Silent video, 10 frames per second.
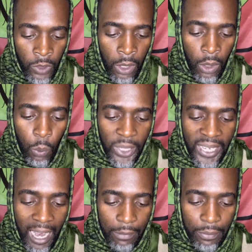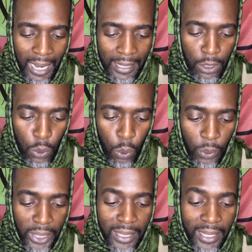We have had no
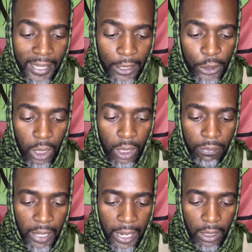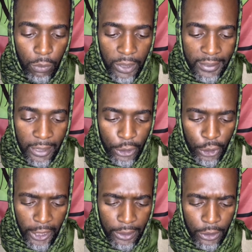indication of any recent
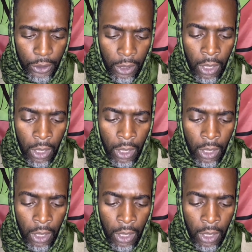change